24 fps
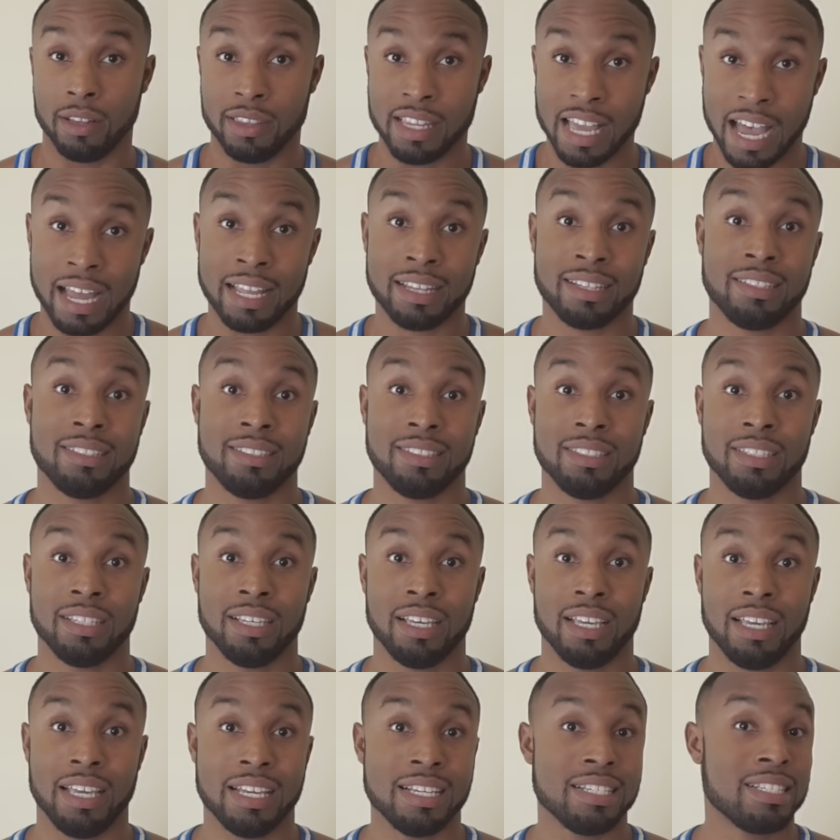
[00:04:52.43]
that
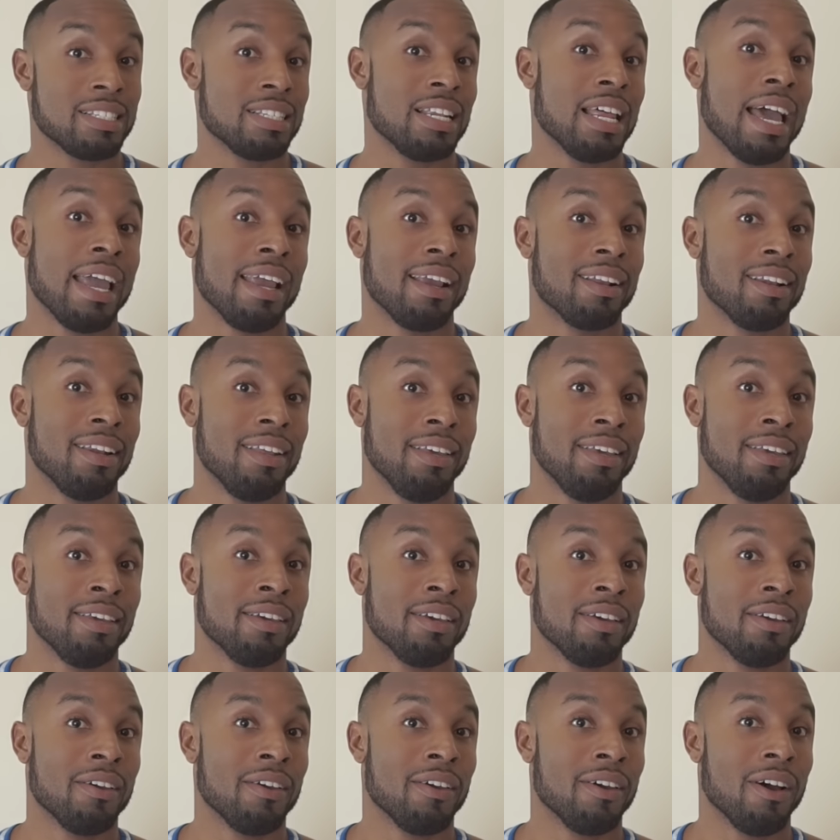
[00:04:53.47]
is likely
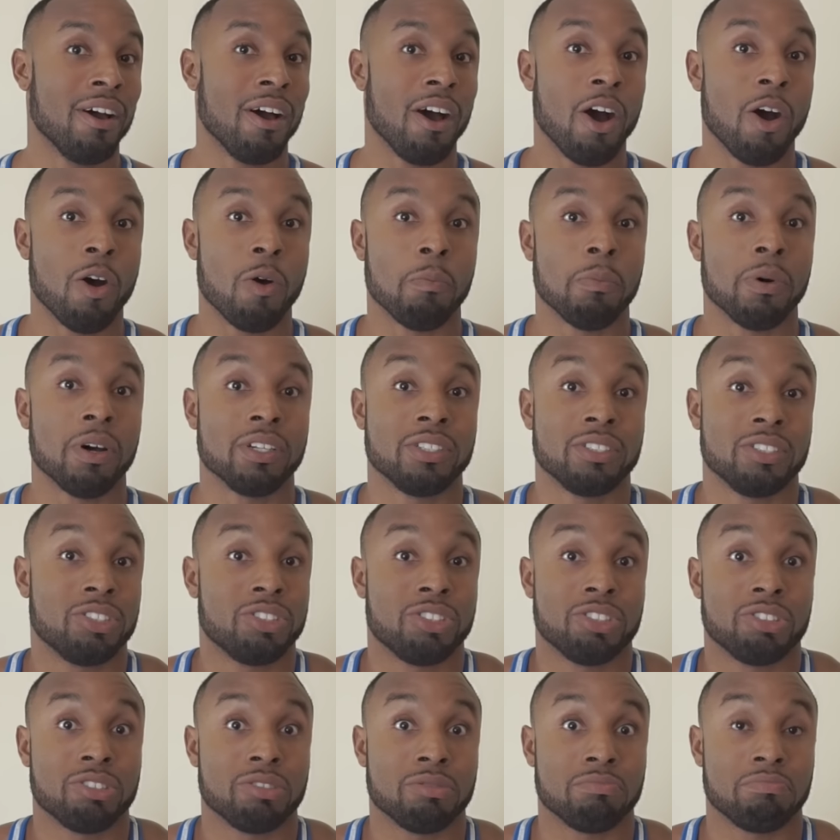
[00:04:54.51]
how
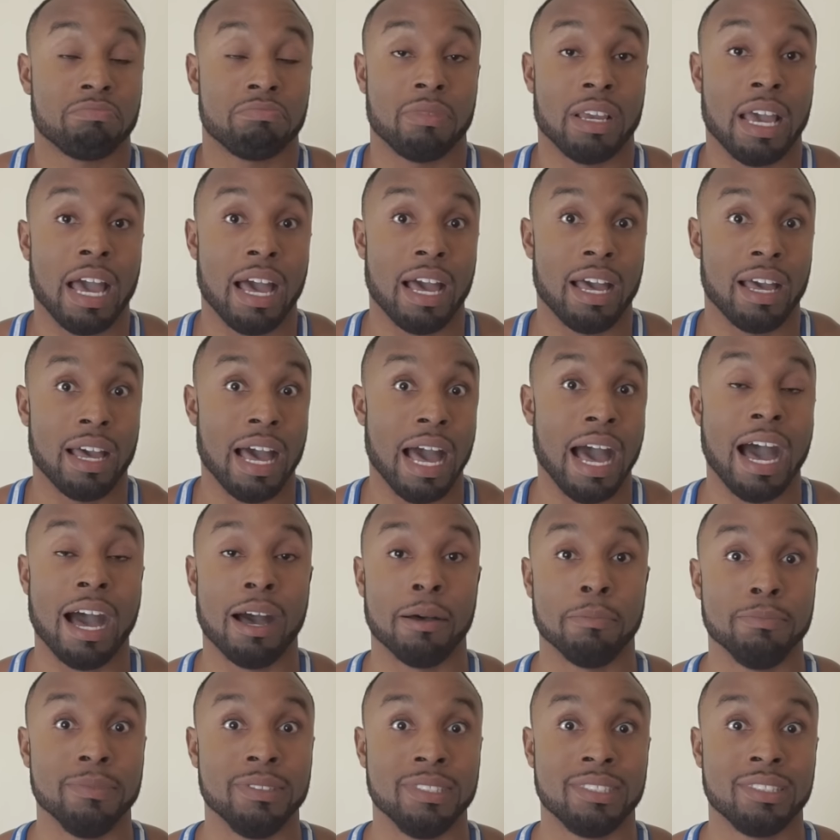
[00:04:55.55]
much
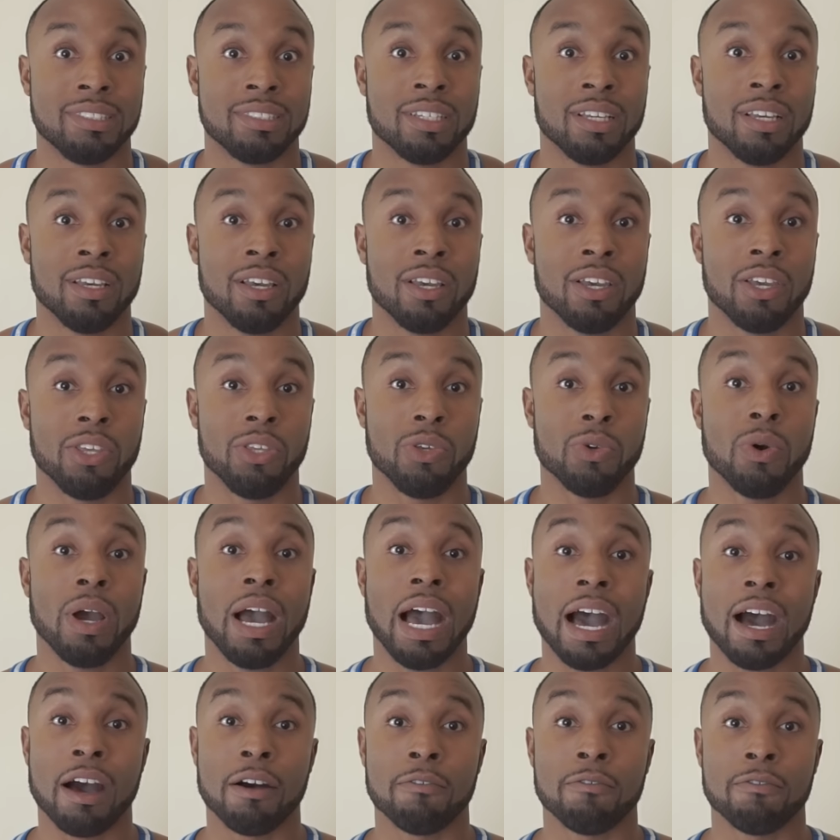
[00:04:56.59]
abs you
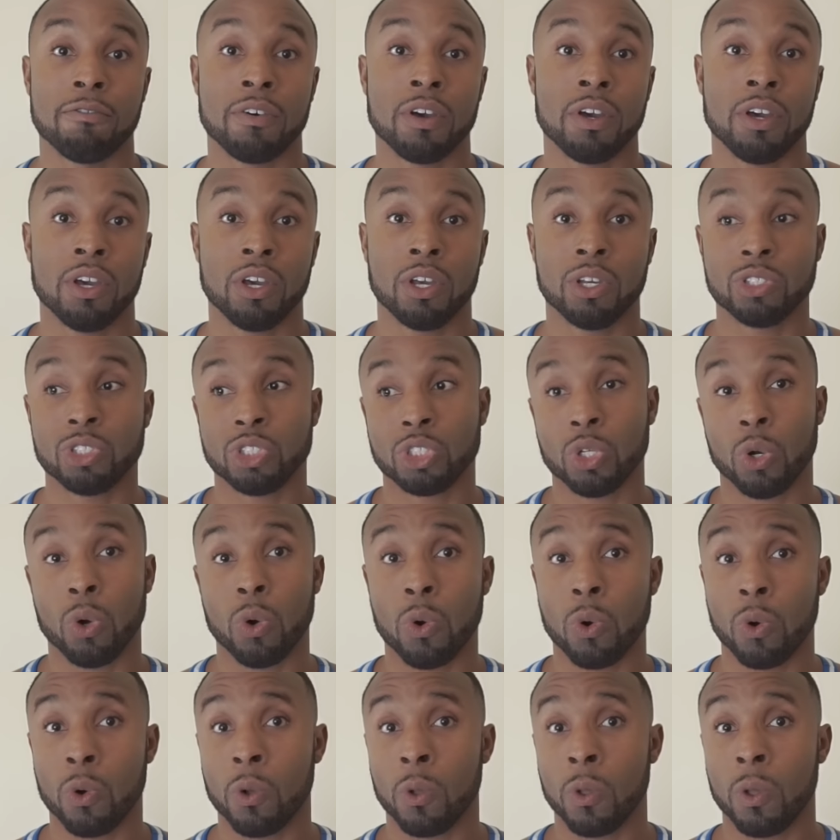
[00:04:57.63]
have.
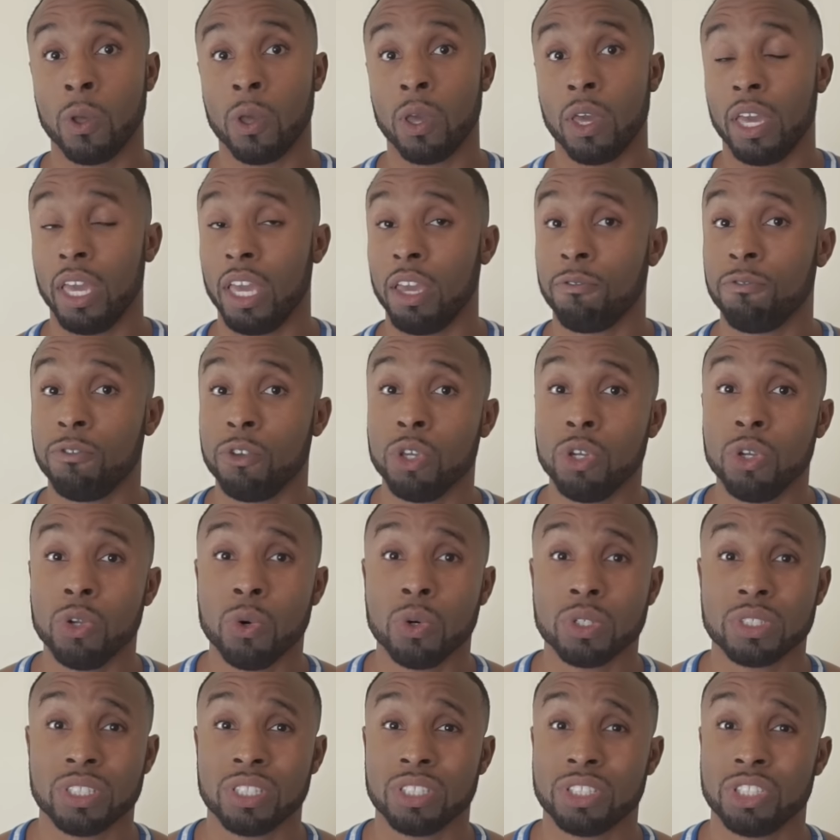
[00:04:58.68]
So if you
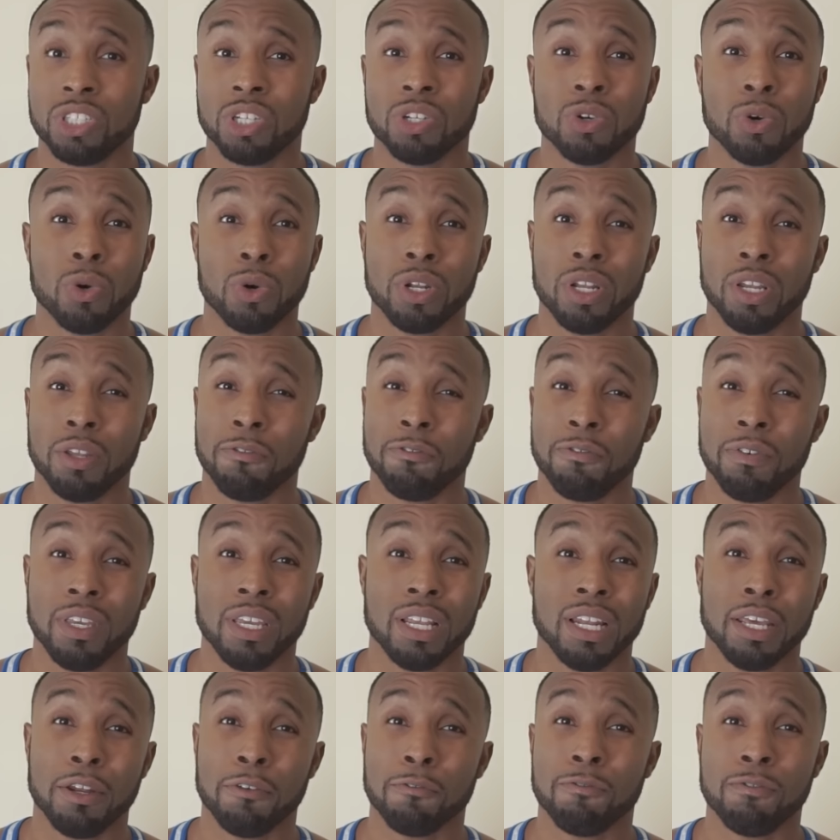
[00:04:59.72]
notice you're only
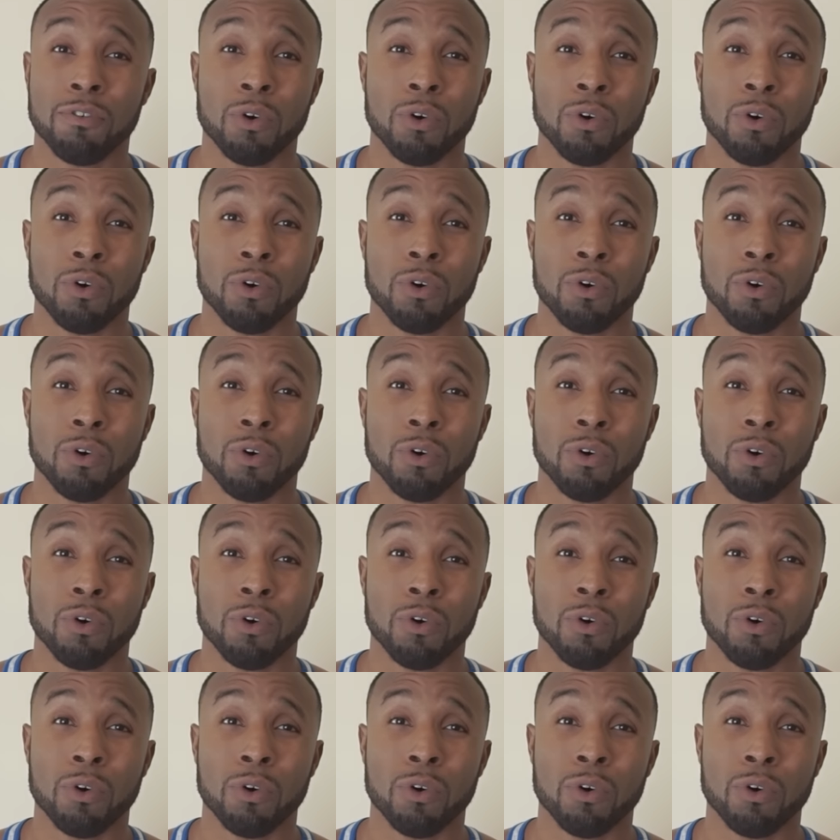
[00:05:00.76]
feeling